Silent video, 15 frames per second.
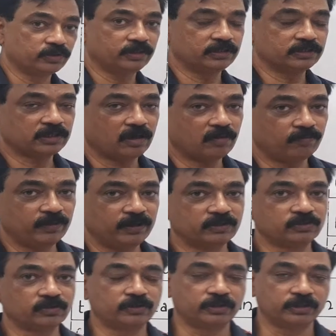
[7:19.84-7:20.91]
this
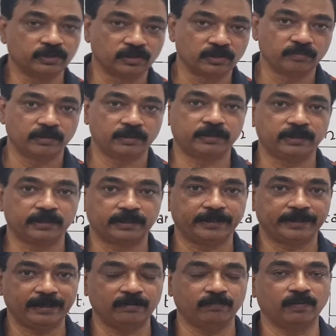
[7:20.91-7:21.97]
completes your
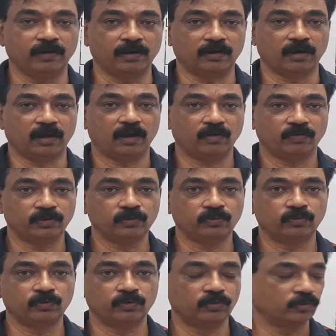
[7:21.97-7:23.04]
trigonometric table. How
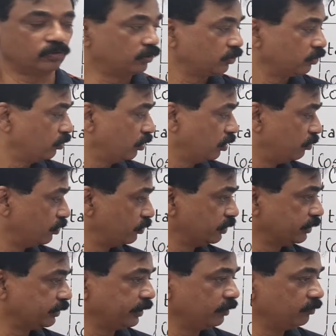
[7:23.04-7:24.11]
you go about
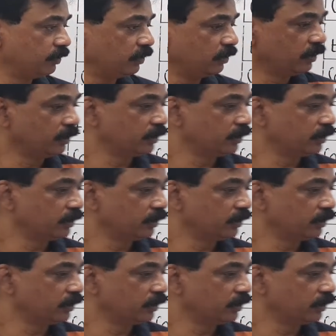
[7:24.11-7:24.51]
the table,